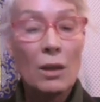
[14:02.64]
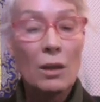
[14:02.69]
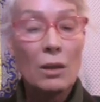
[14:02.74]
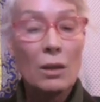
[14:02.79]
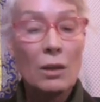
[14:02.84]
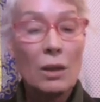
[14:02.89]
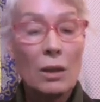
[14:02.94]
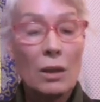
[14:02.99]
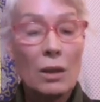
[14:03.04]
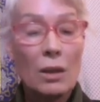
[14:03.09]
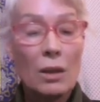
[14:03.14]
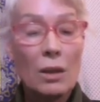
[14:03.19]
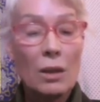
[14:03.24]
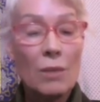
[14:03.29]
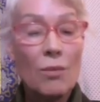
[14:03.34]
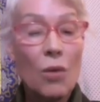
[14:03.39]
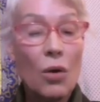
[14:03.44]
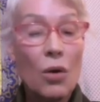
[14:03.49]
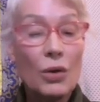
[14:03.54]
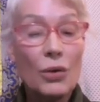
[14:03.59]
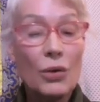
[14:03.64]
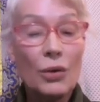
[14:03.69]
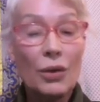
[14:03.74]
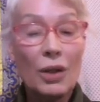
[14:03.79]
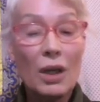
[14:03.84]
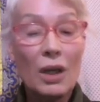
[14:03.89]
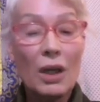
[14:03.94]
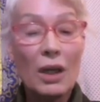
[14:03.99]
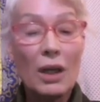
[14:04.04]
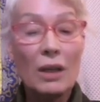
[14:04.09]
The more you
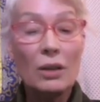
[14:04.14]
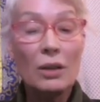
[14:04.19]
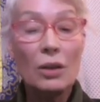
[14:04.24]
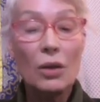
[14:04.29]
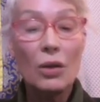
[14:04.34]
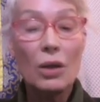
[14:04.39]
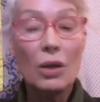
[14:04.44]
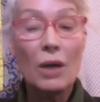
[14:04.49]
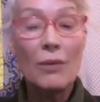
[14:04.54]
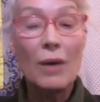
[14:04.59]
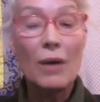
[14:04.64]
think and talk about